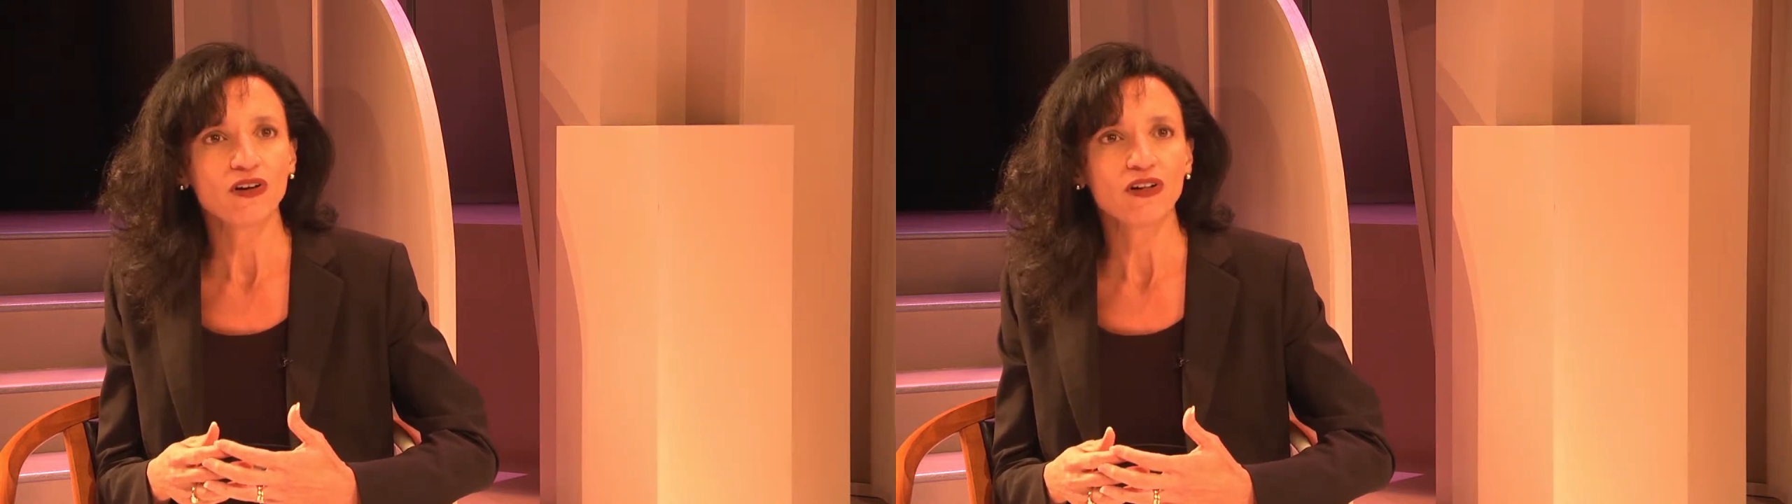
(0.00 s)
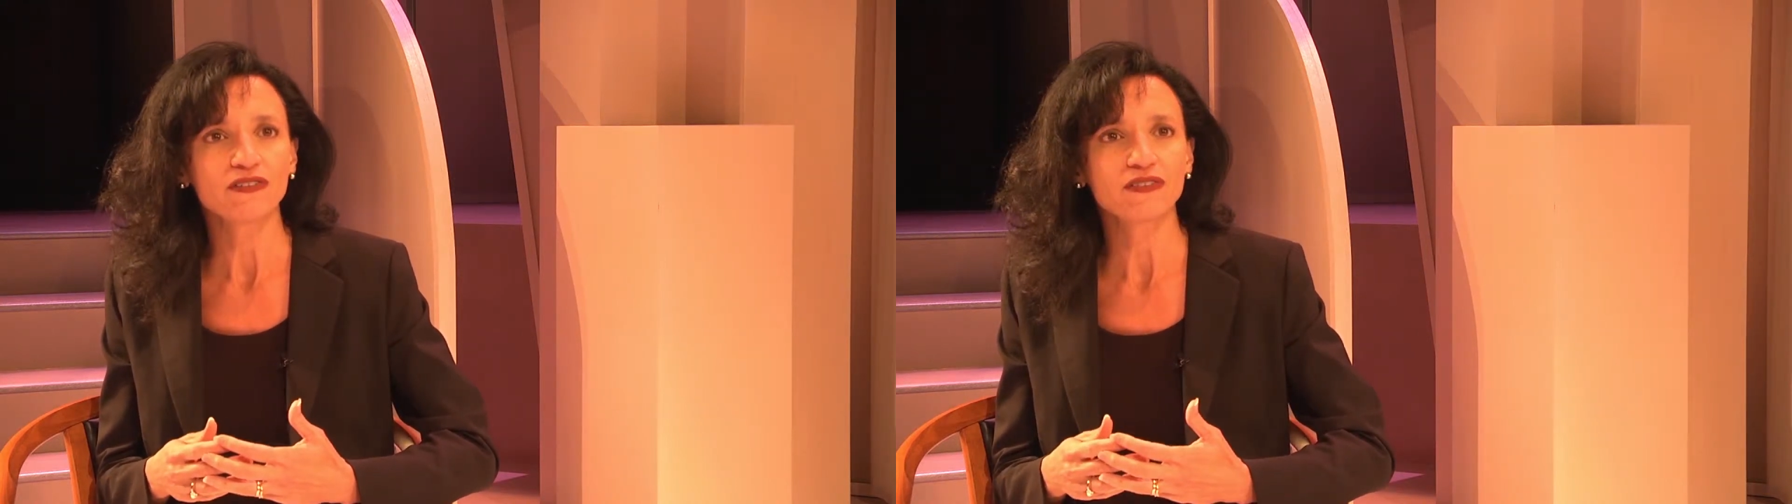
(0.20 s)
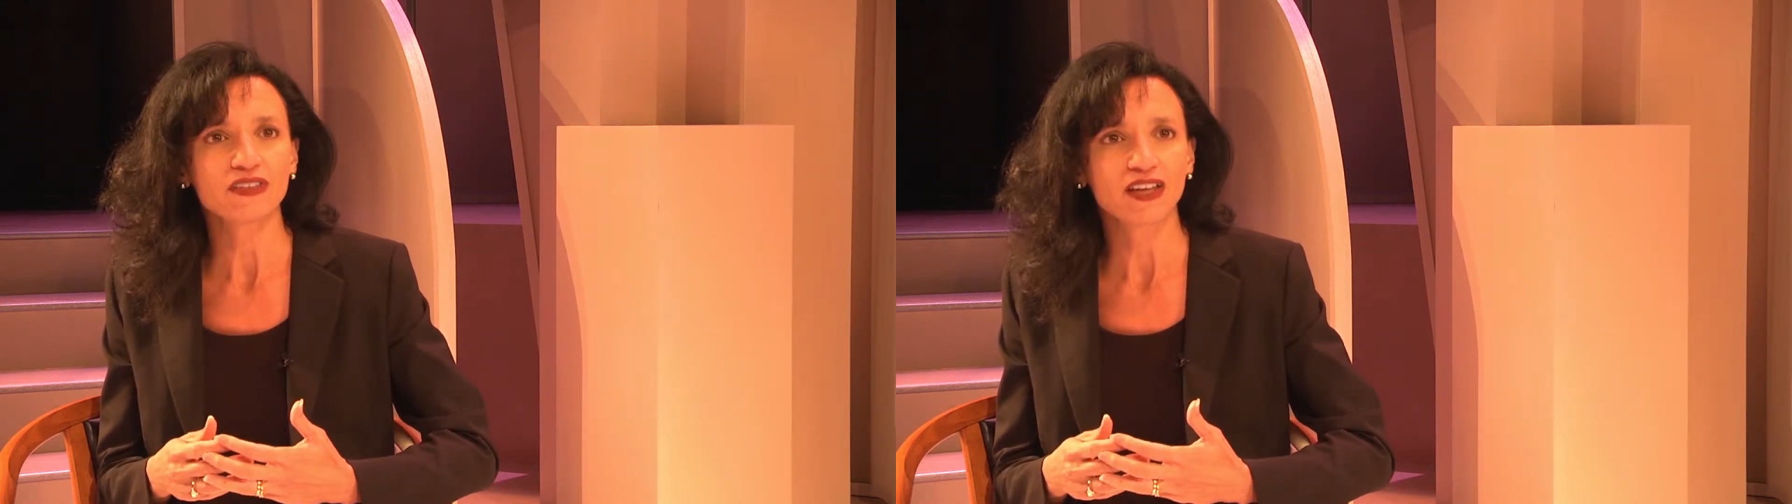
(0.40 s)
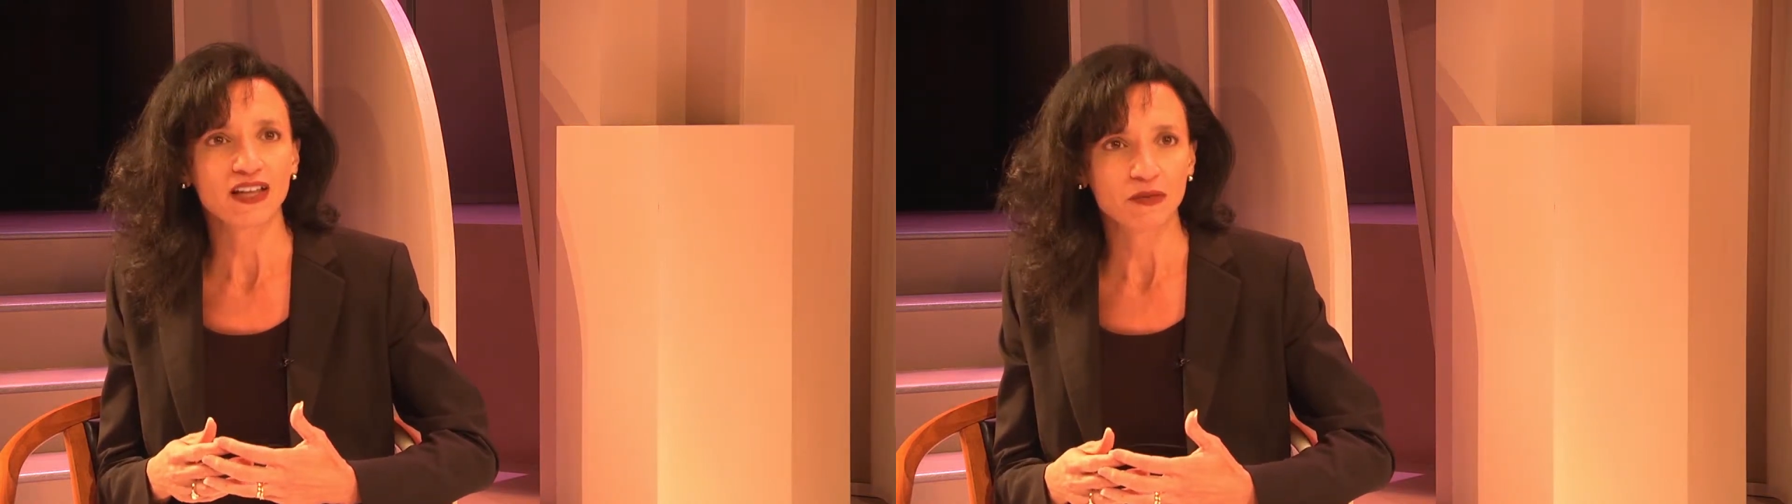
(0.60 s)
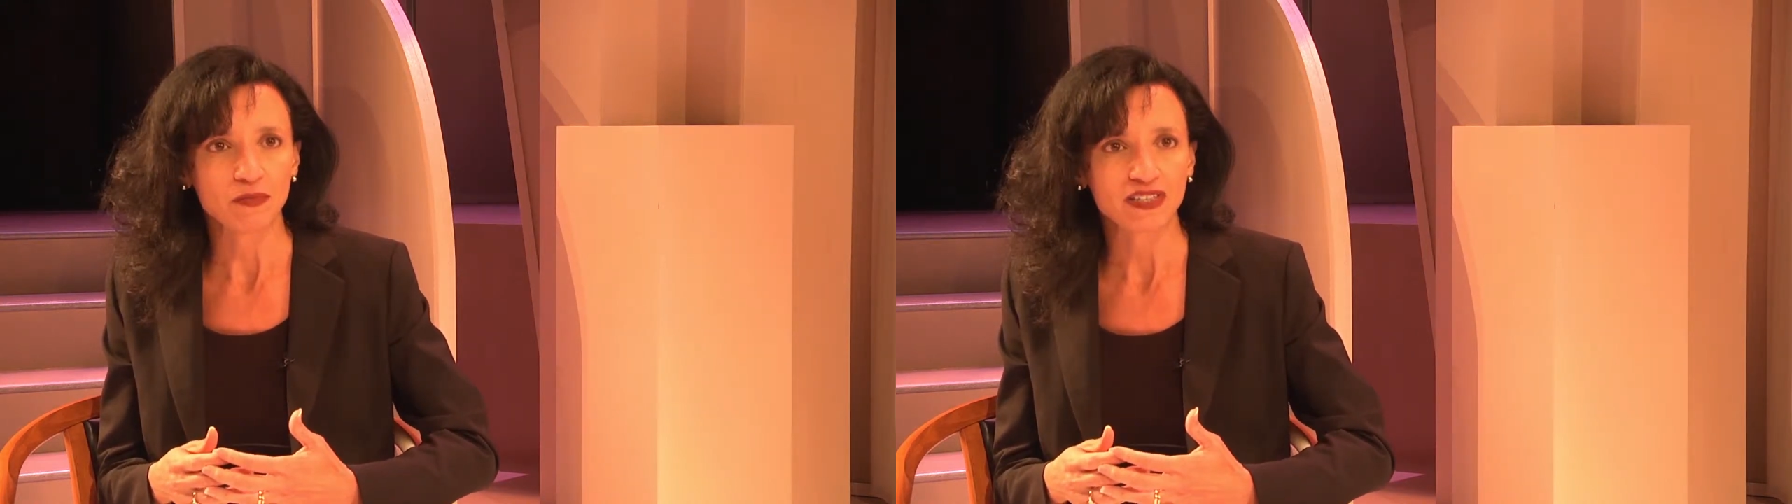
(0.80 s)
all of the
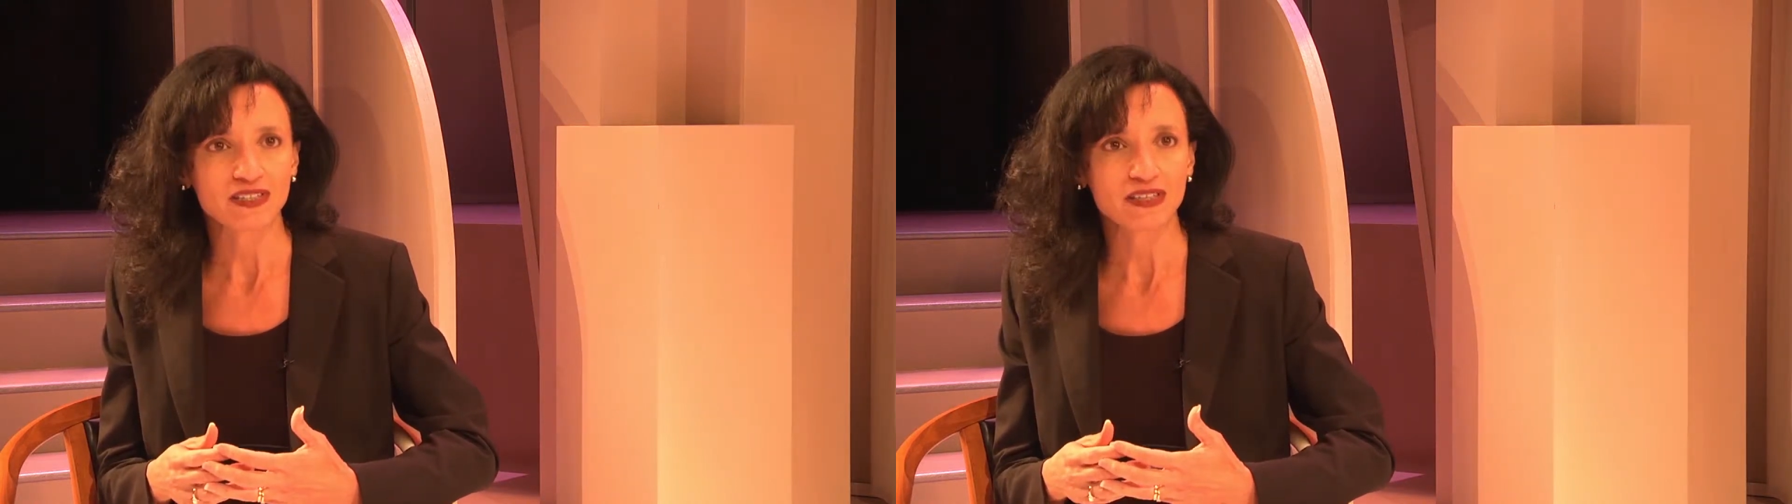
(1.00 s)
elements